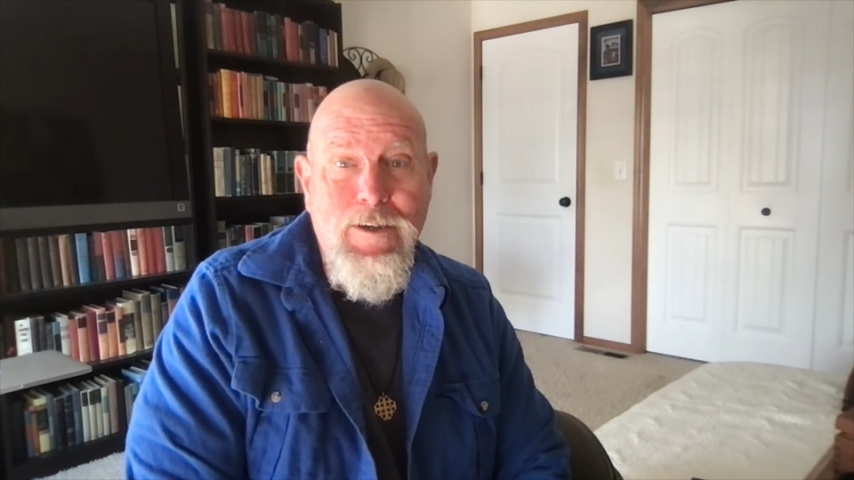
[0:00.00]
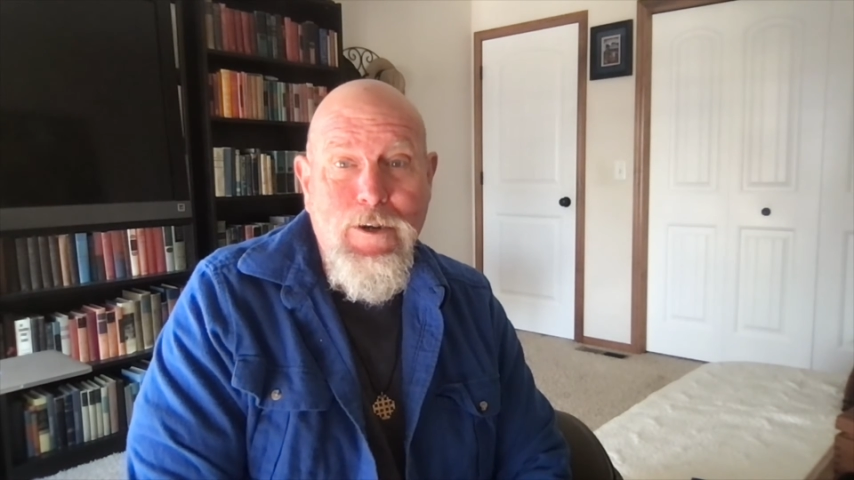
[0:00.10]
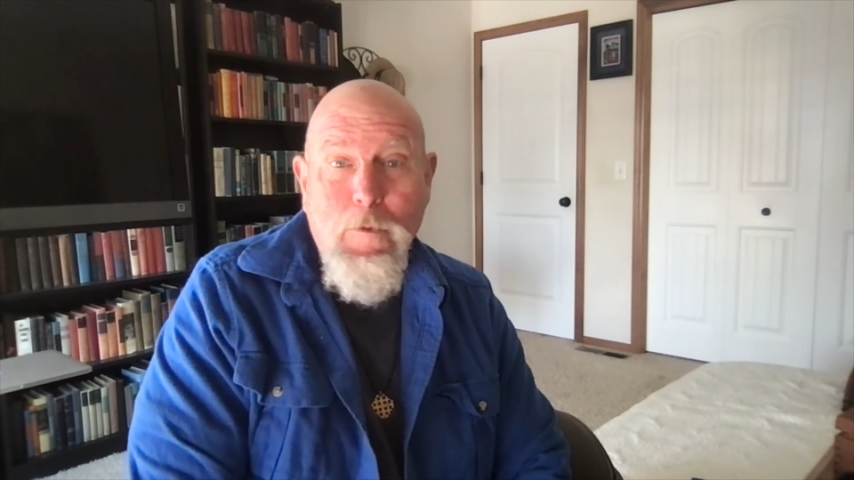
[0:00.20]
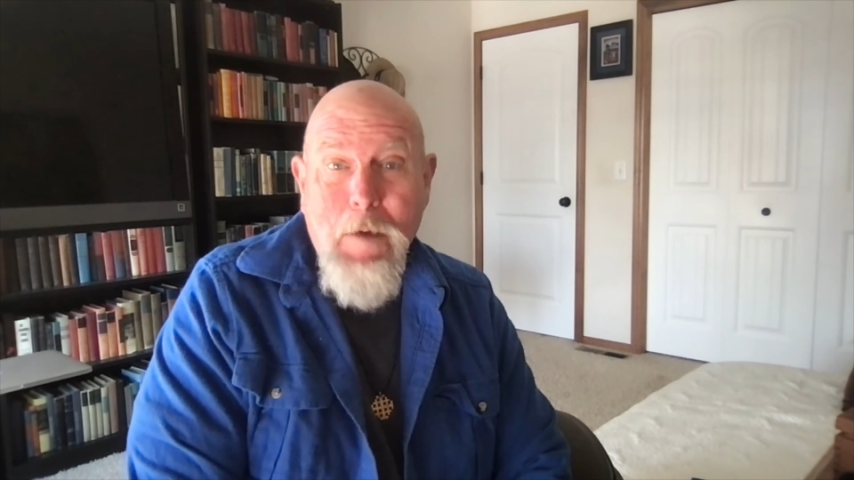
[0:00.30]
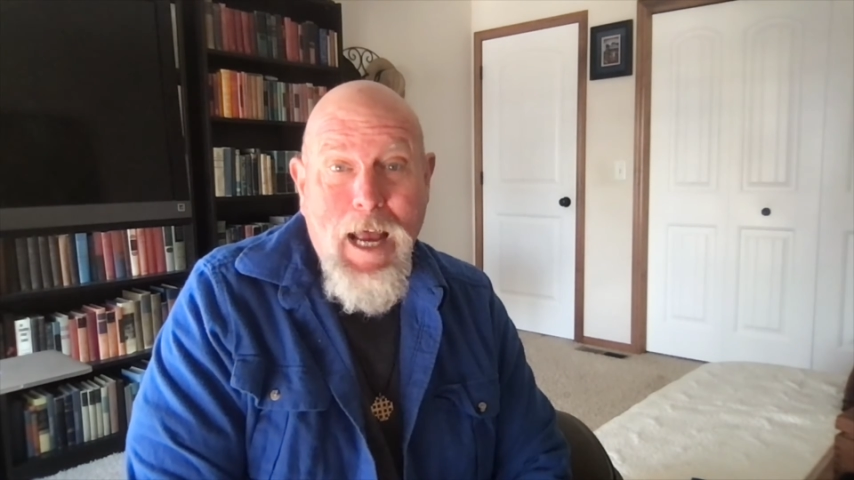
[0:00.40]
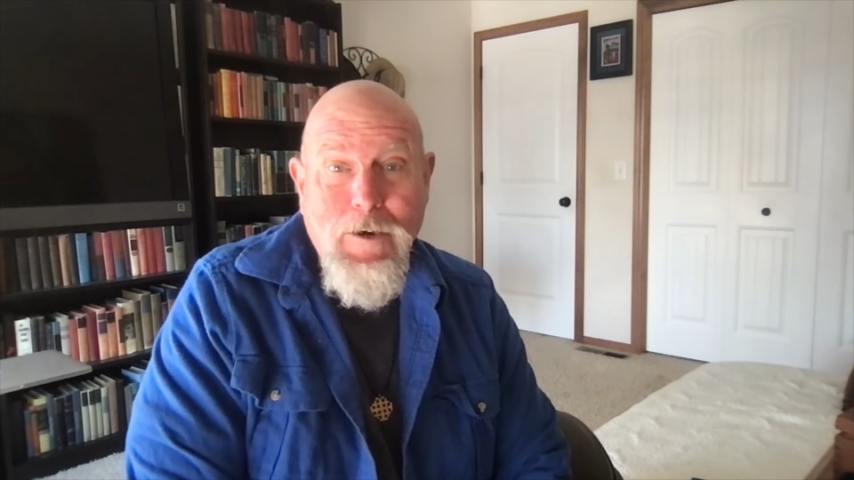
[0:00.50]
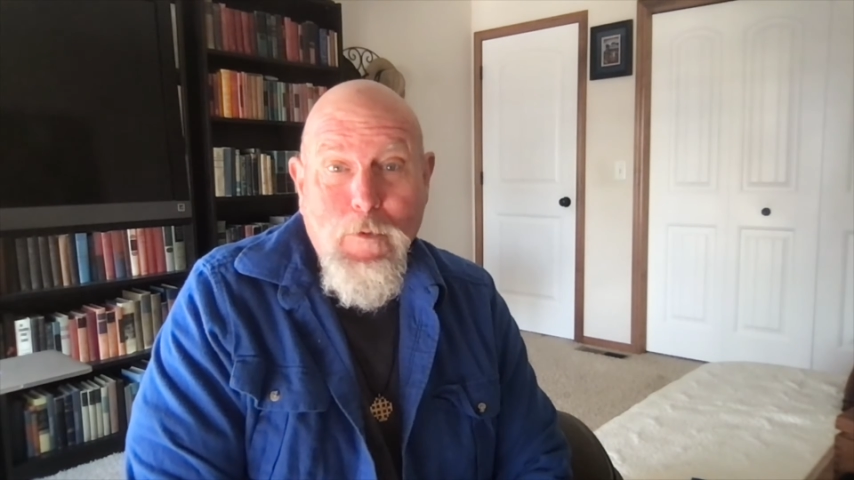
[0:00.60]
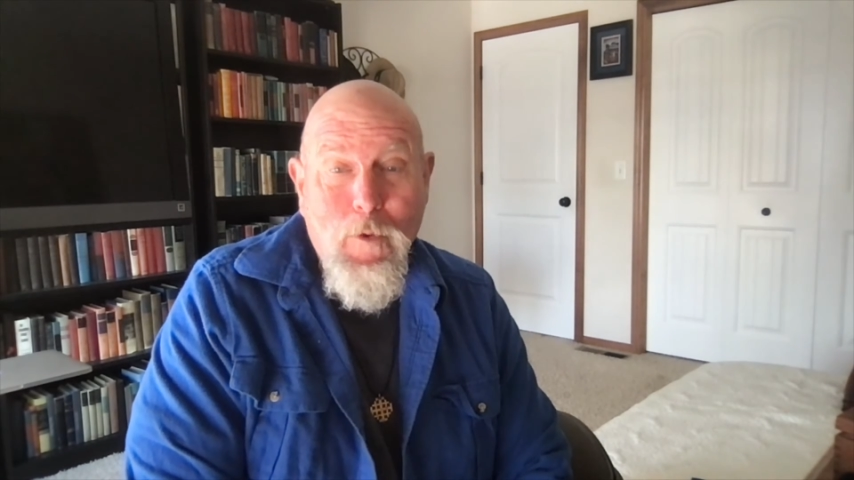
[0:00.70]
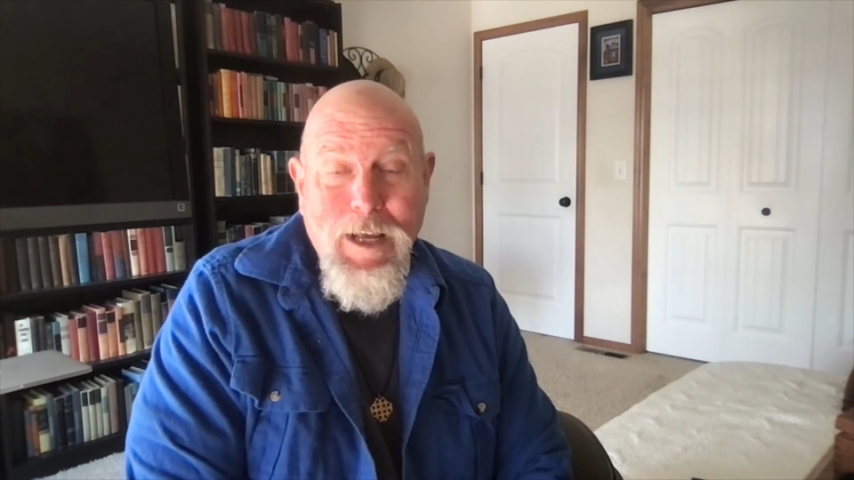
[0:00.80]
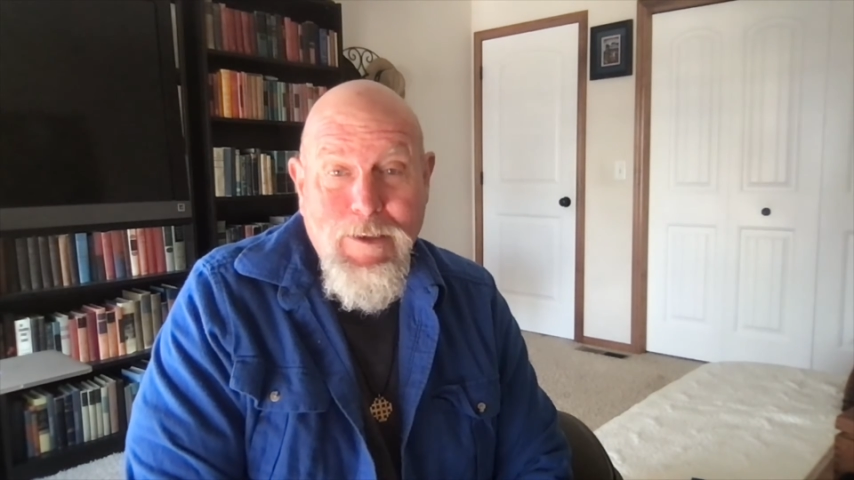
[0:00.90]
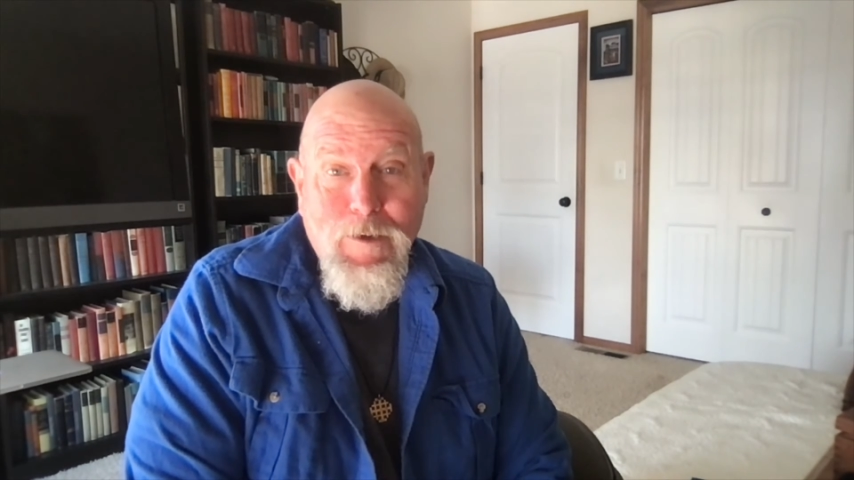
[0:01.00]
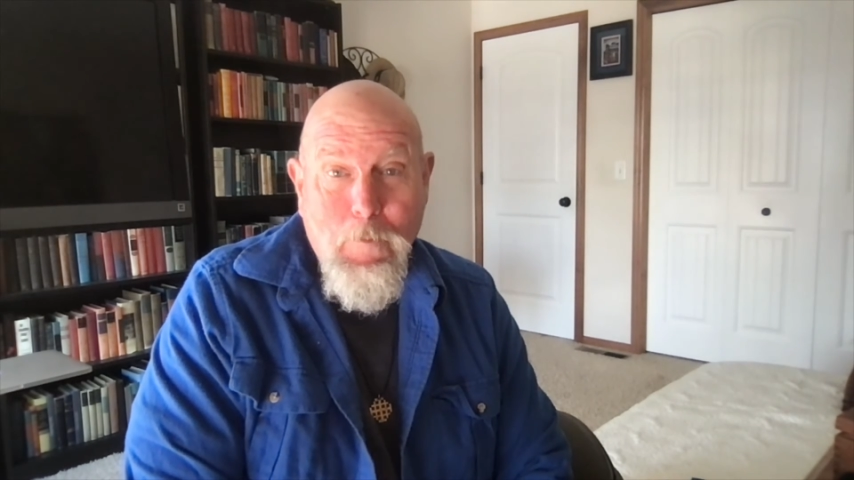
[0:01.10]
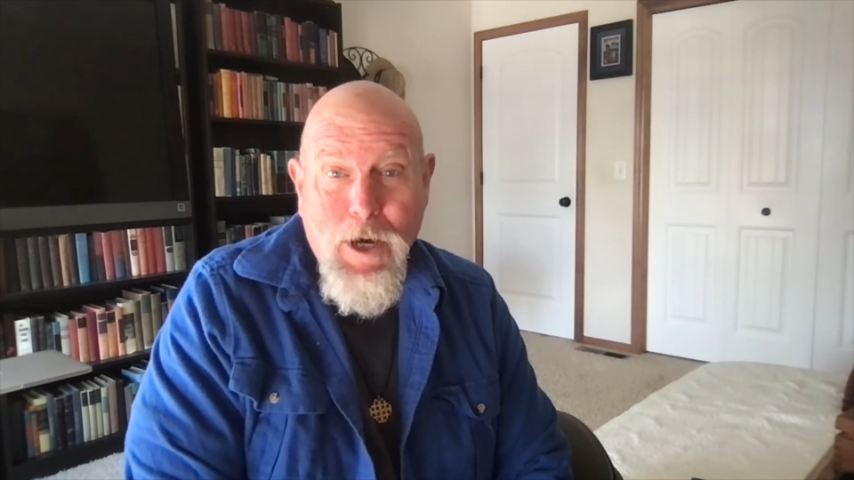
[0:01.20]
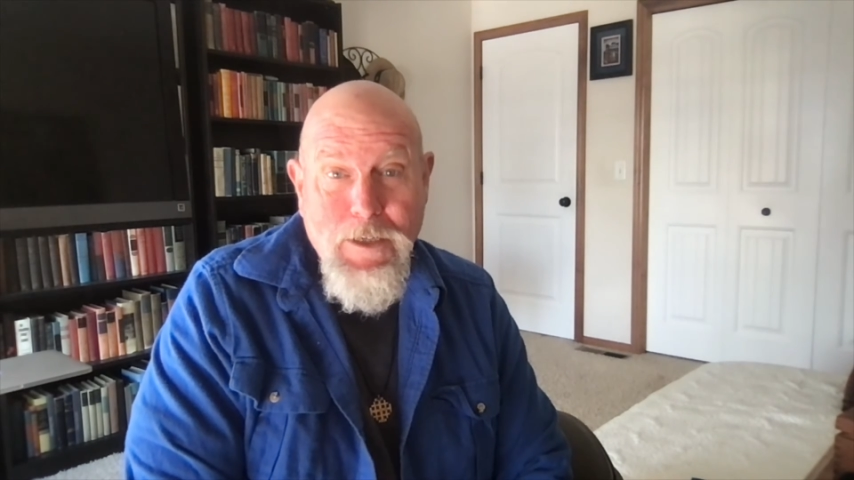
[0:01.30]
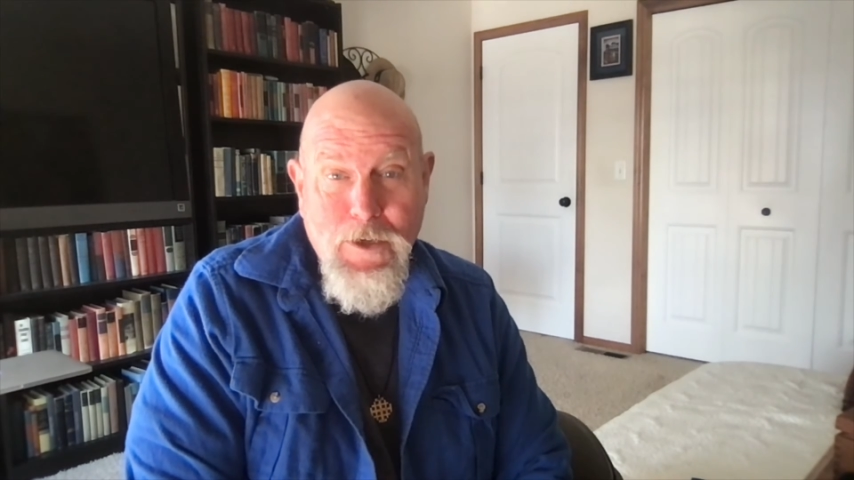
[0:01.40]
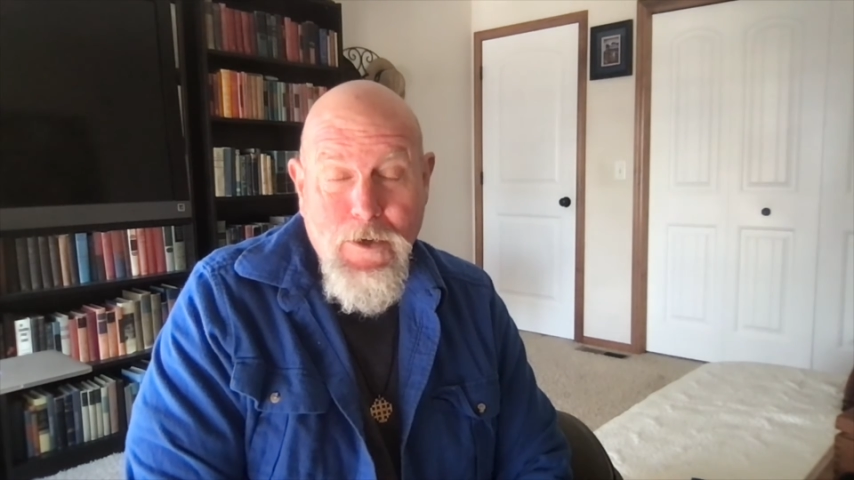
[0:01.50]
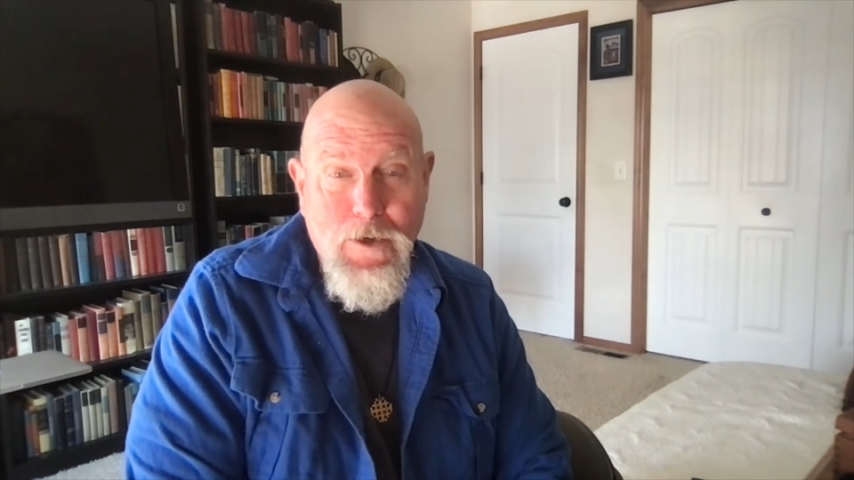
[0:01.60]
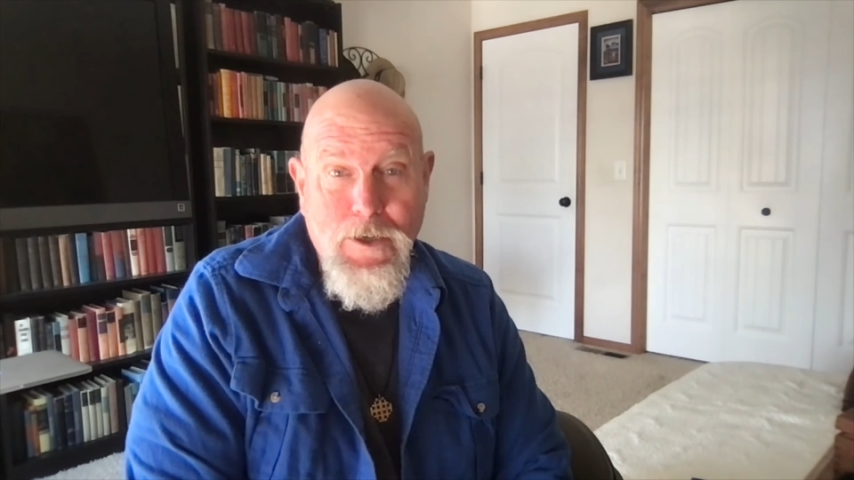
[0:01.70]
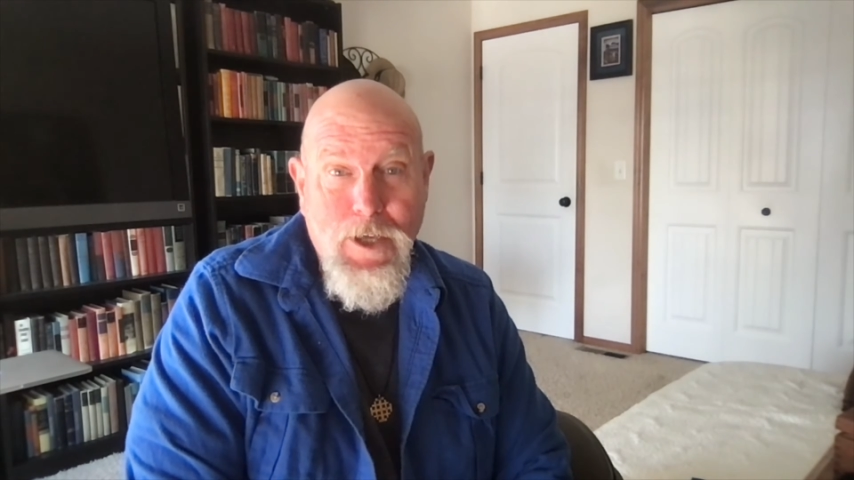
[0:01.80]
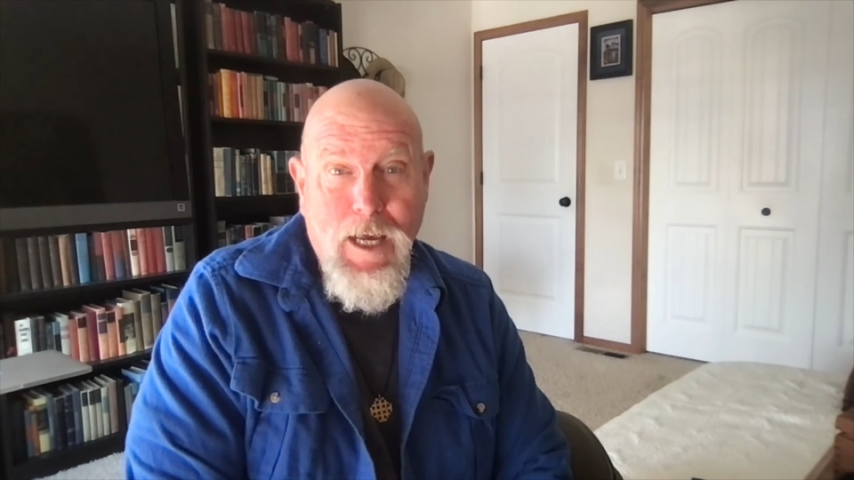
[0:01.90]
no matter what the present
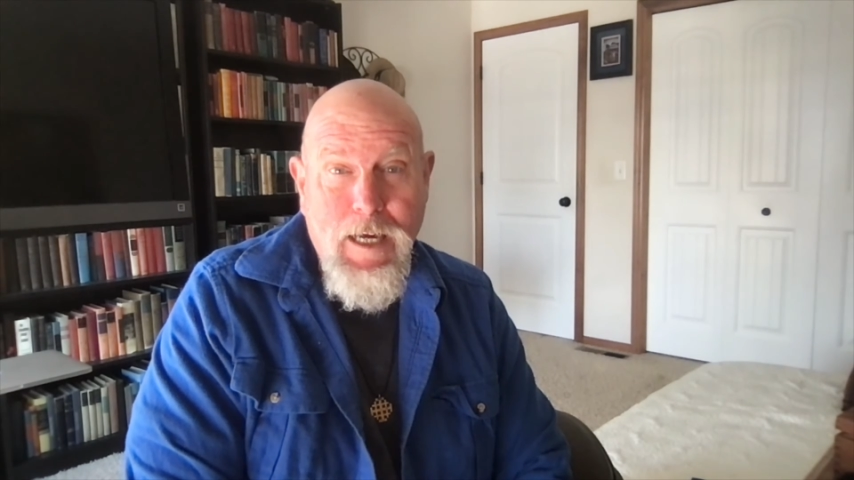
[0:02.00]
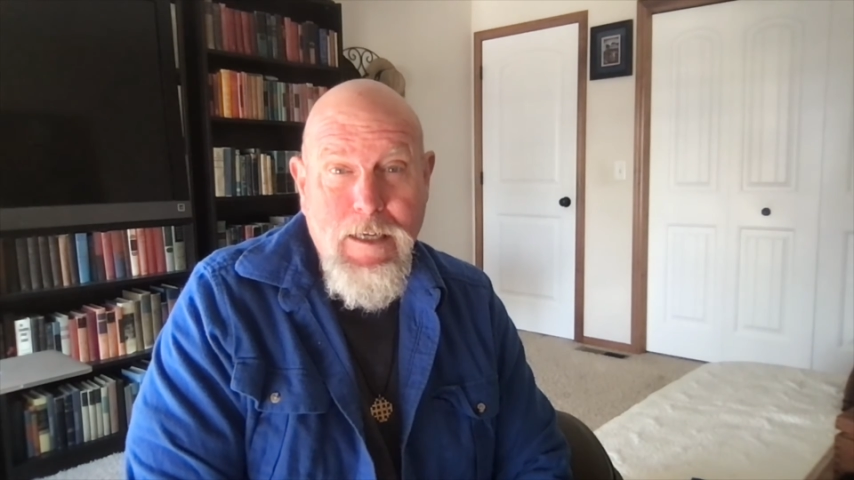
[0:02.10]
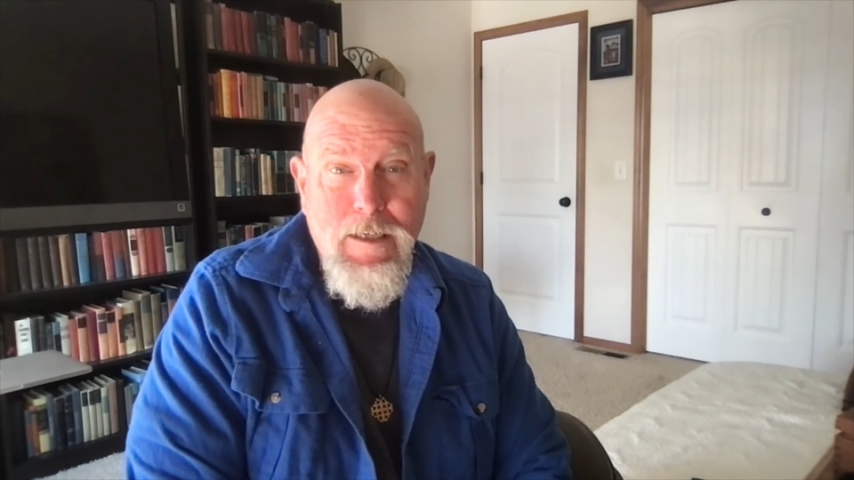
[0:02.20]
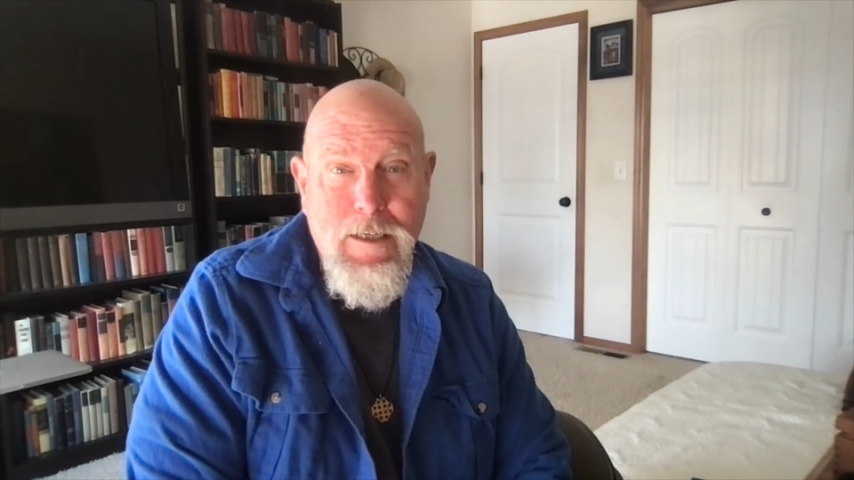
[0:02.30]
looks like,